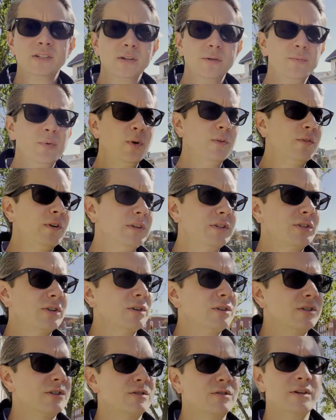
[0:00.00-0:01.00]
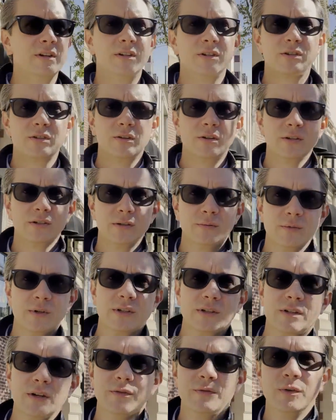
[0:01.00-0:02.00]
jump over on Church Street and show you some of
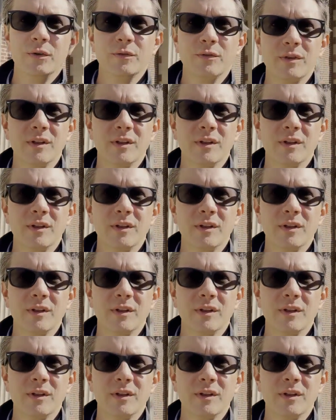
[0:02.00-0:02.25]
the stuff over